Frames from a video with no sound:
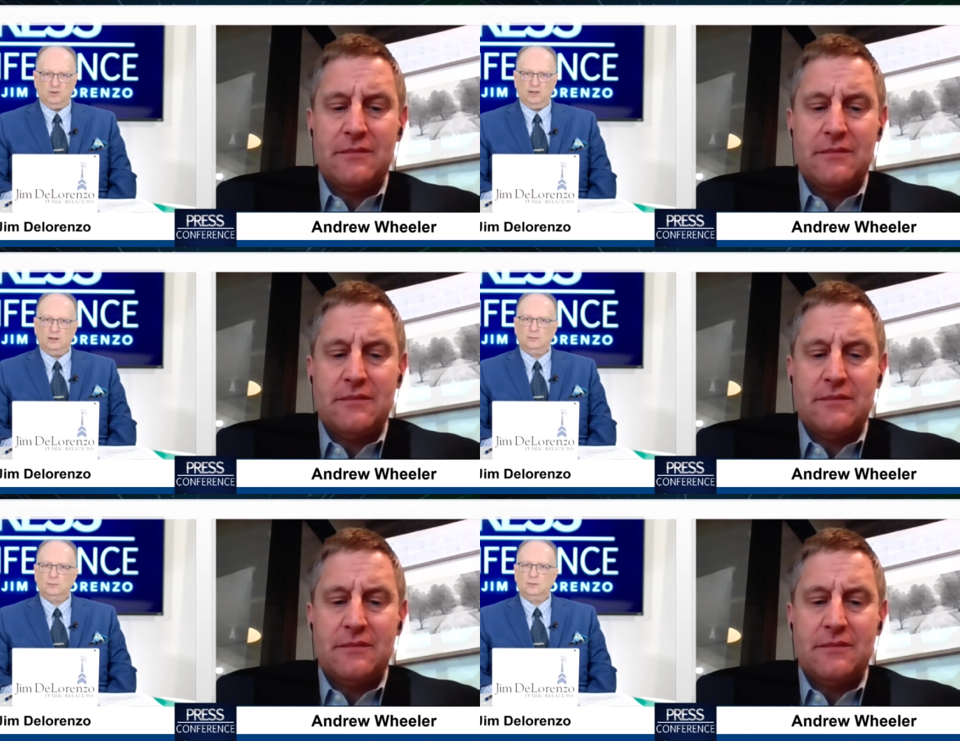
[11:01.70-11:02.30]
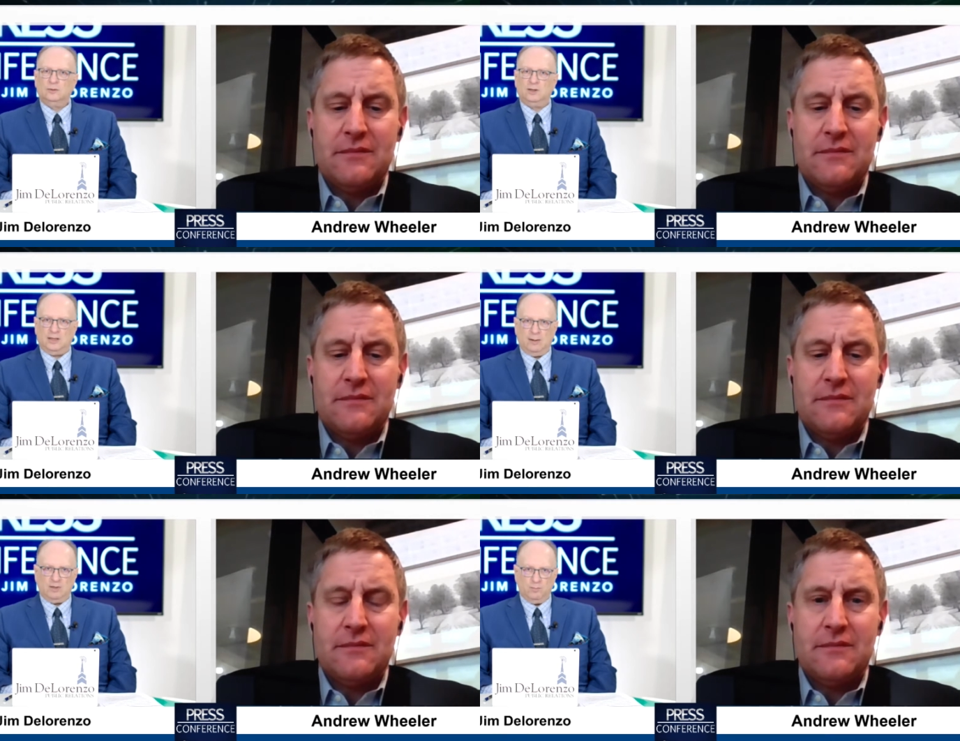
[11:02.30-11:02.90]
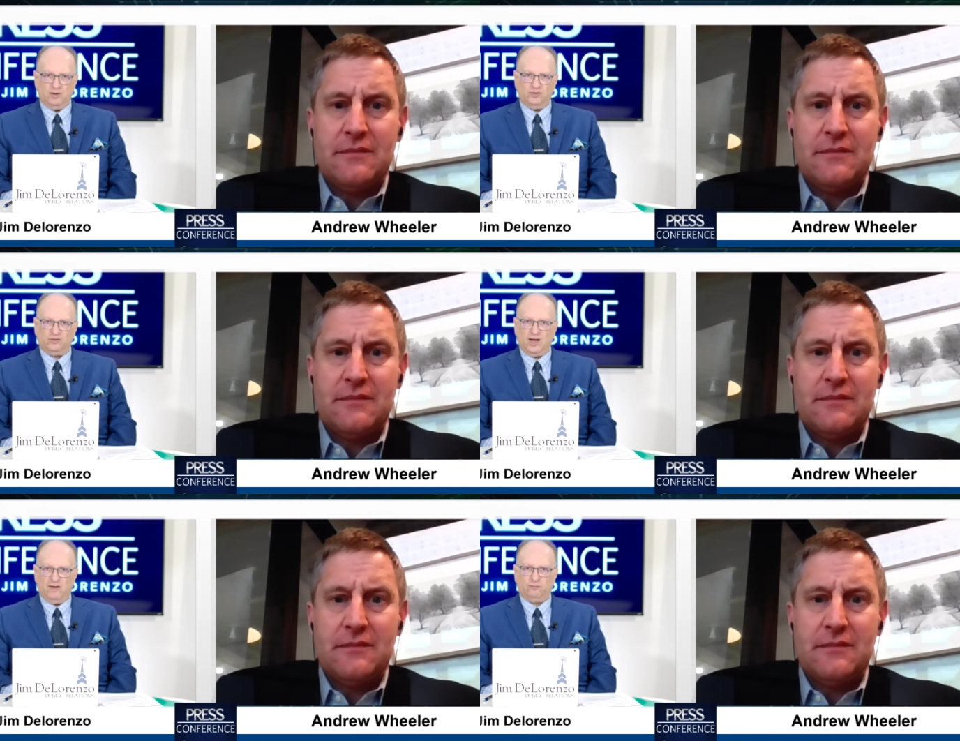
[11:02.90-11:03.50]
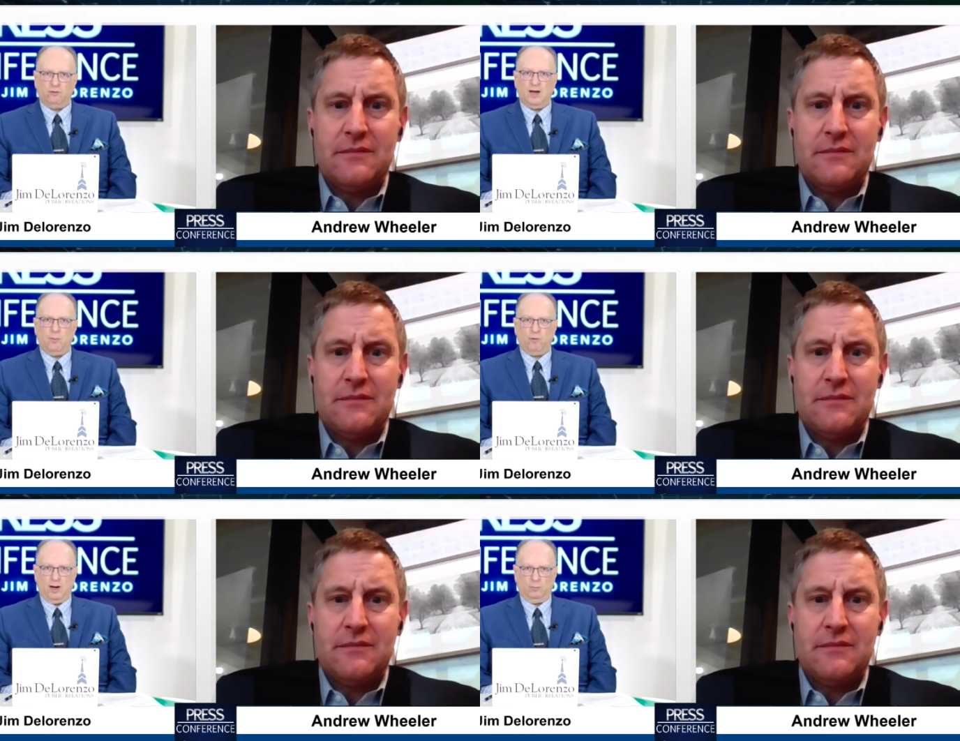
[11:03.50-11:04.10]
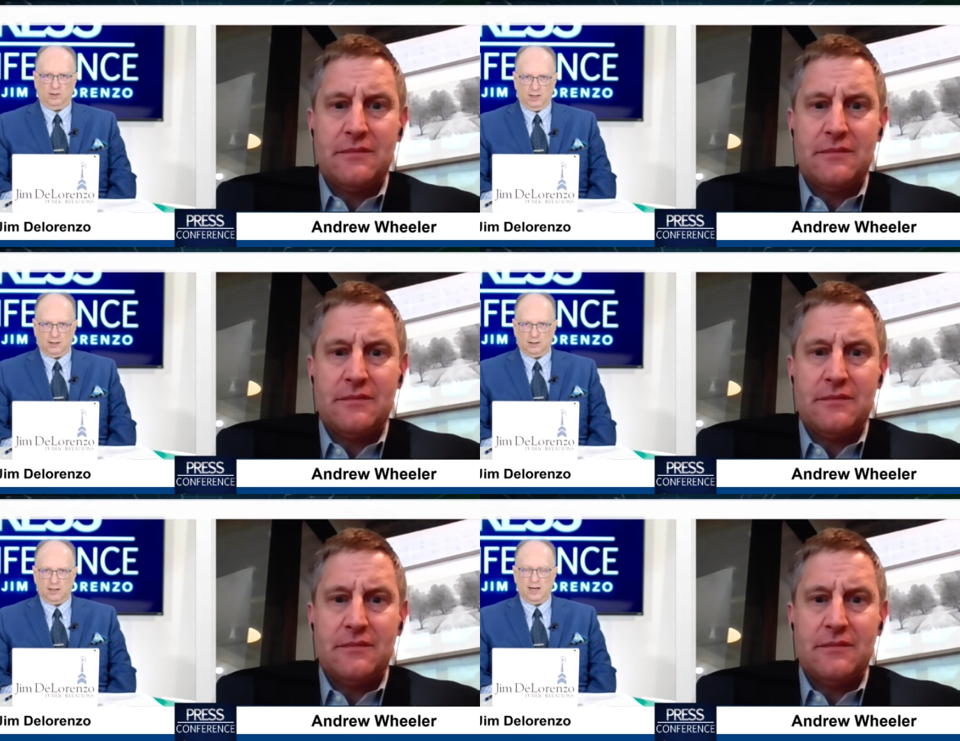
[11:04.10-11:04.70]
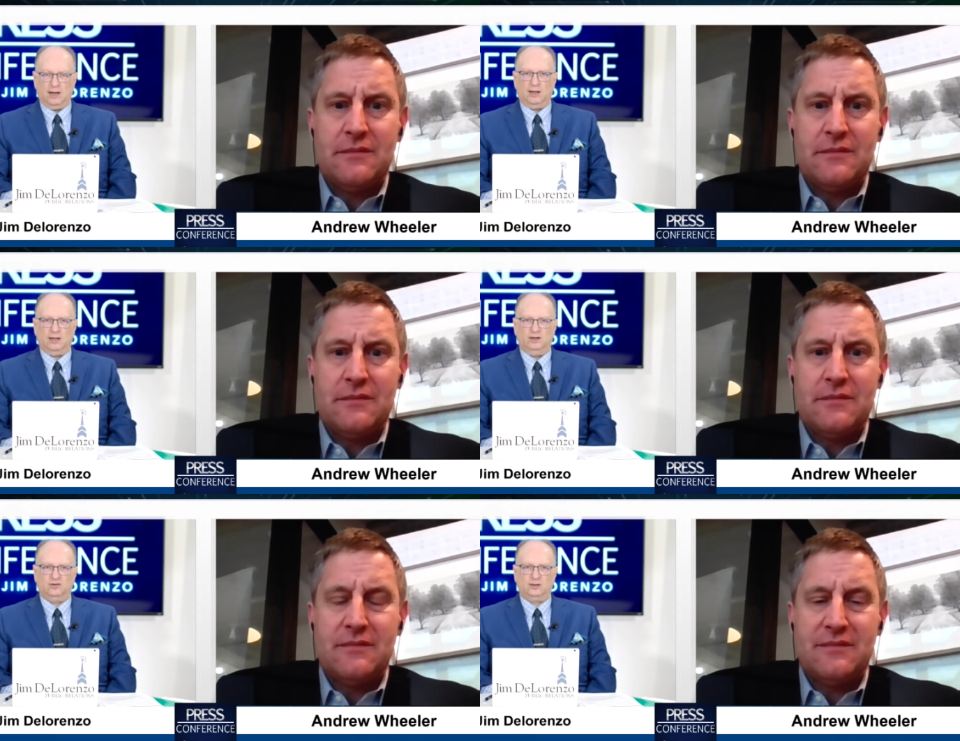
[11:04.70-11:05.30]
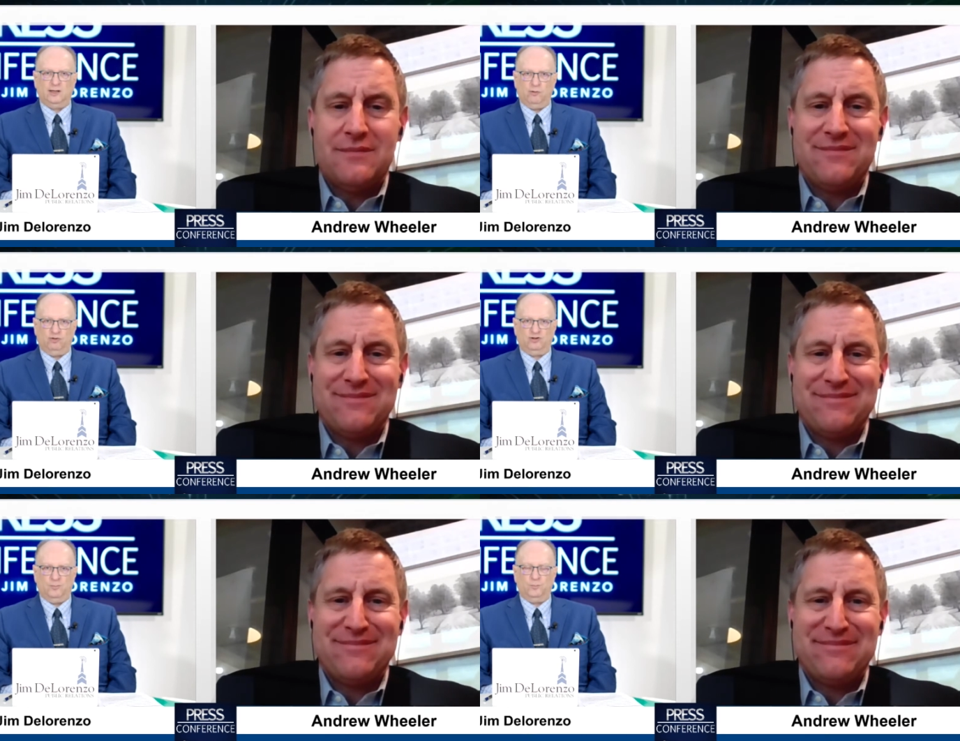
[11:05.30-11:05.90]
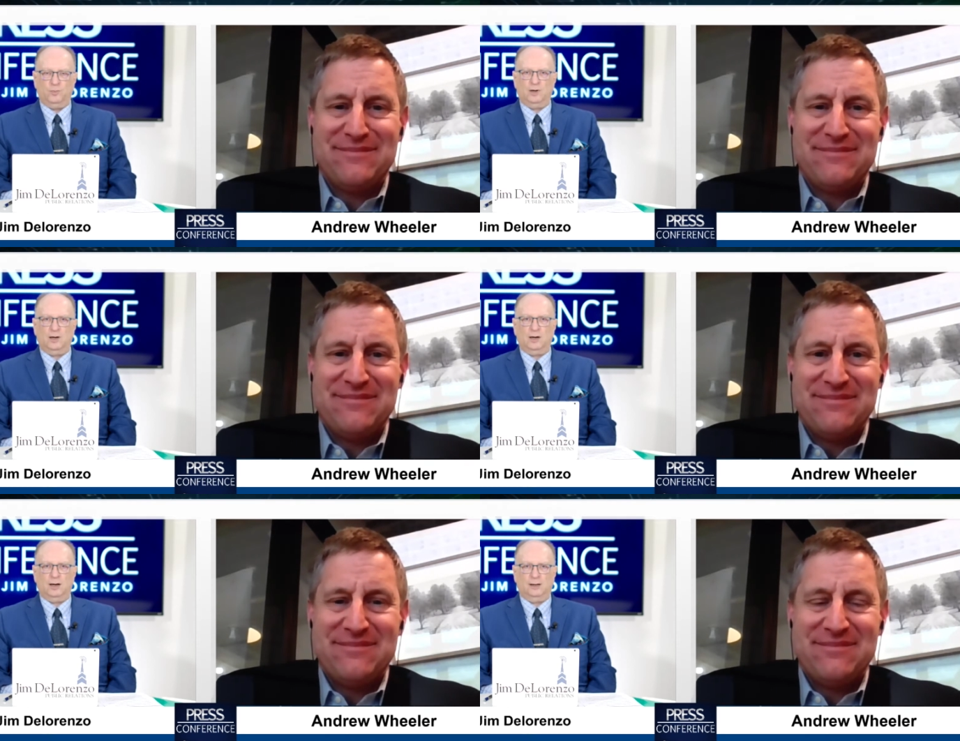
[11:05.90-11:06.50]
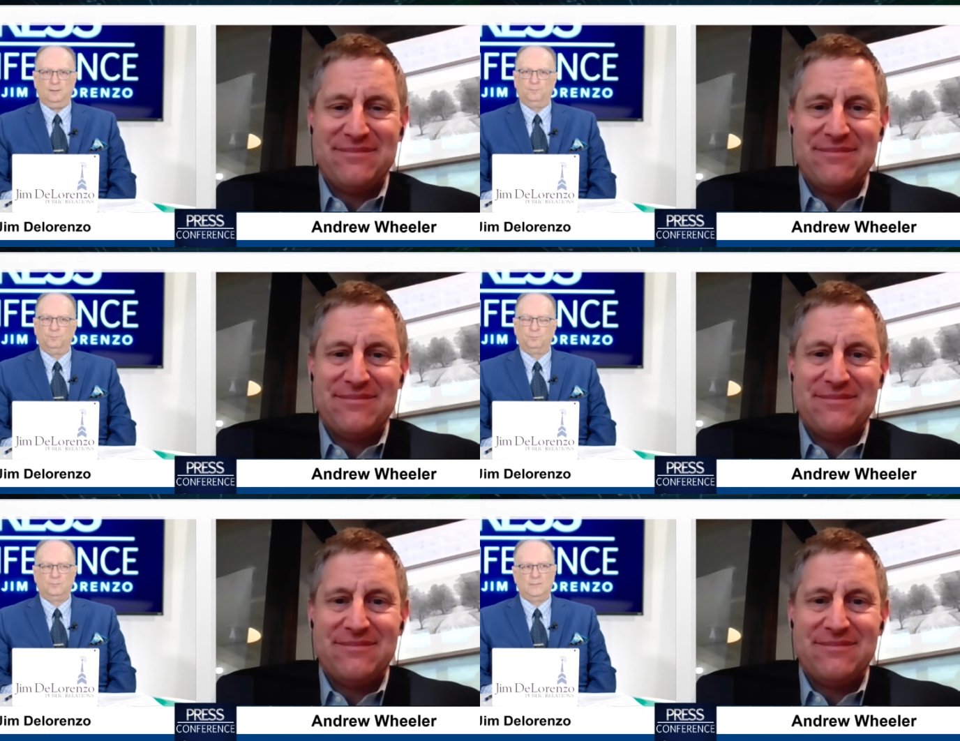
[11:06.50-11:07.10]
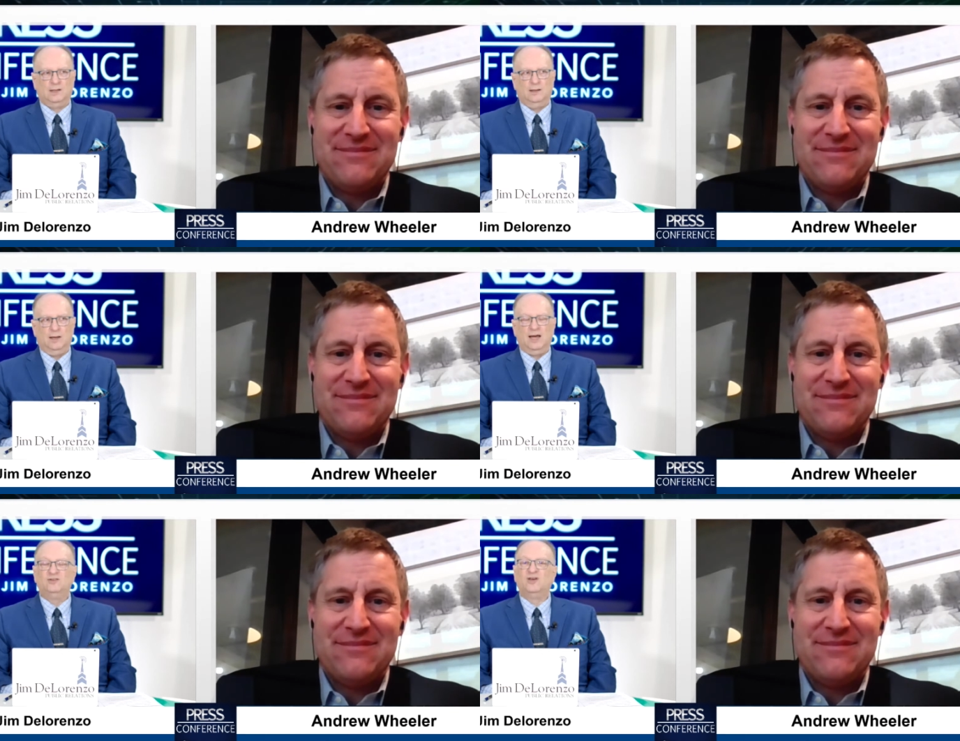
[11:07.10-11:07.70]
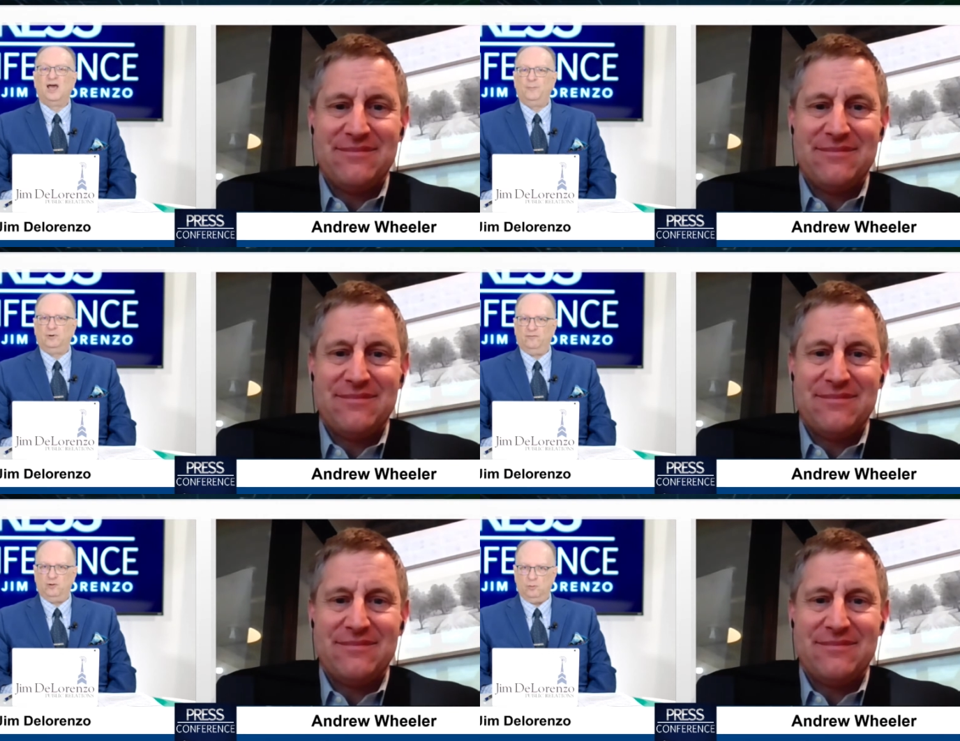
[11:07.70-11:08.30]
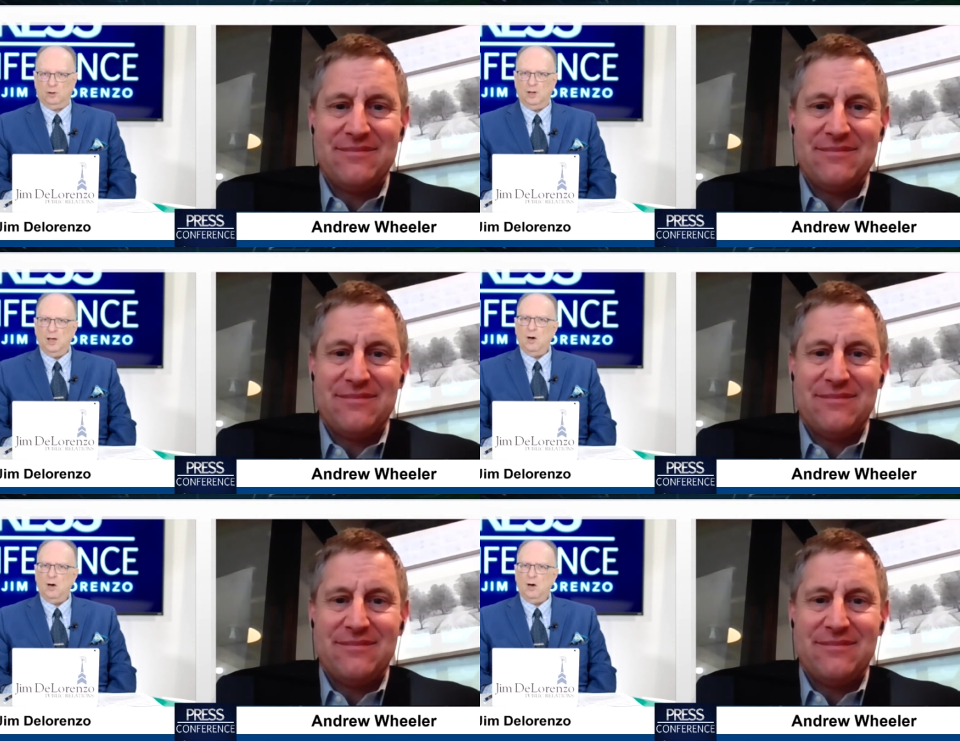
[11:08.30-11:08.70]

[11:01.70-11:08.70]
Speaker 1: it named the business after Abraham Lincoln and his leadership uh, example, if you will.